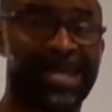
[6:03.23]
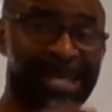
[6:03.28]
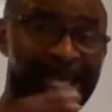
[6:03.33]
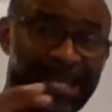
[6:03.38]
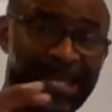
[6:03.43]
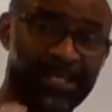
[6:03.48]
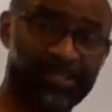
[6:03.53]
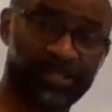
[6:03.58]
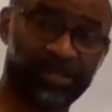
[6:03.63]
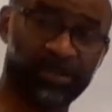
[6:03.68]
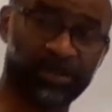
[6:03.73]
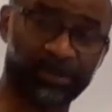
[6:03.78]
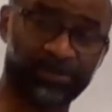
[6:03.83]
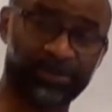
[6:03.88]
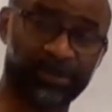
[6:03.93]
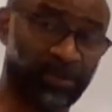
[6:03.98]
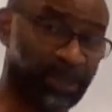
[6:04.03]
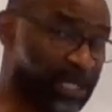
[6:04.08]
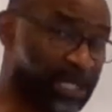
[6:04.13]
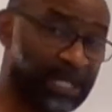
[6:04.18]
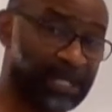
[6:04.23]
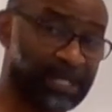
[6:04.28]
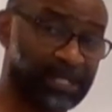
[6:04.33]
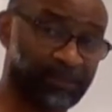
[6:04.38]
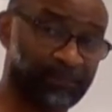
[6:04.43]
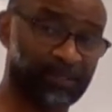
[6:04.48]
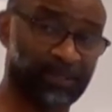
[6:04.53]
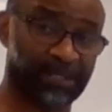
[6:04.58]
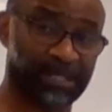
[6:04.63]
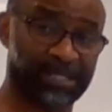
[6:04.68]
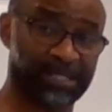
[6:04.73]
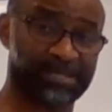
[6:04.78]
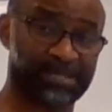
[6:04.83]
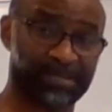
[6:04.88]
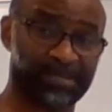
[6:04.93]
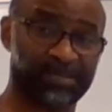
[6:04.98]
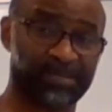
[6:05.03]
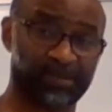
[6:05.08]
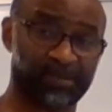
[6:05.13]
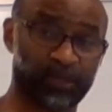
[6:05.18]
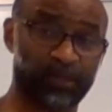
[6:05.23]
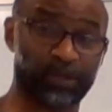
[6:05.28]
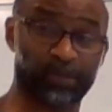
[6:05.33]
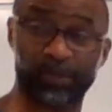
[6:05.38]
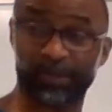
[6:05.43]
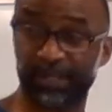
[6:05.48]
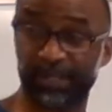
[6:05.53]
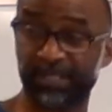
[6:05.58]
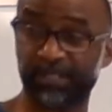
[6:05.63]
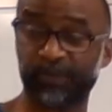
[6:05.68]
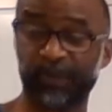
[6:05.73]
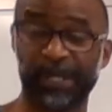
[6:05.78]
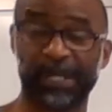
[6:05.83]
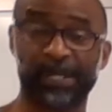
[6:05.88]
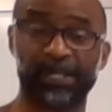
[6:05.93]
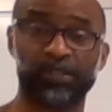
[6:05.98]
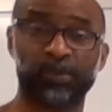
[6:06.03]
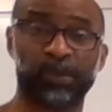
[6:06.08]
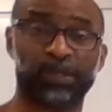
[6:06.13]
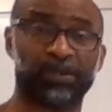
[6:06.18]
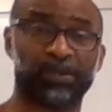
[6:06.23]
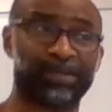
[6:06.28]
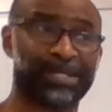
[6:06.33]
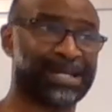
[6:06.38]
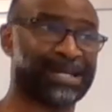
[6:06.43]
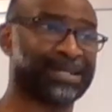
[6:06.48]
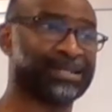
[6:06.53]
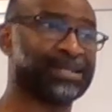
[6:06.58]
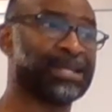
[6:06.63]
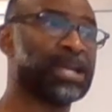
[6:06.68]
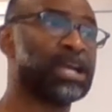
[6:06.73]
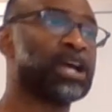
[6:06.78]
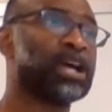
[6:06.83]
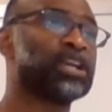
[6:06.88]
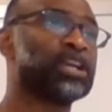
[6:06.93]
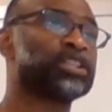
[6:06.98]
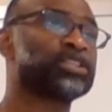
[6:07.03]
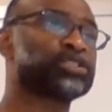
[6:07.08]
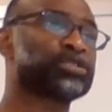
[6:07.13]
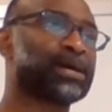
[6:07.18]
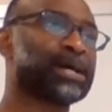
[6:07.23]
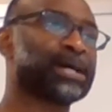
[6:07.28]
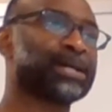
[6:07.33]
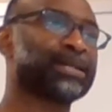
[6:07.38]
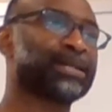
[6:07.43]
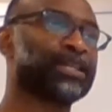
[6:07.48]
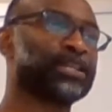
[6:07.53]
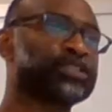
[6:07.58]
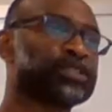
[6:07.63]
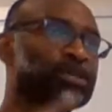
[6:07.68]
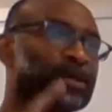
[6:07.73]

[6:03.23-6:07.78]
As you go through any of your lessons, where we're in Spanish 109, try to let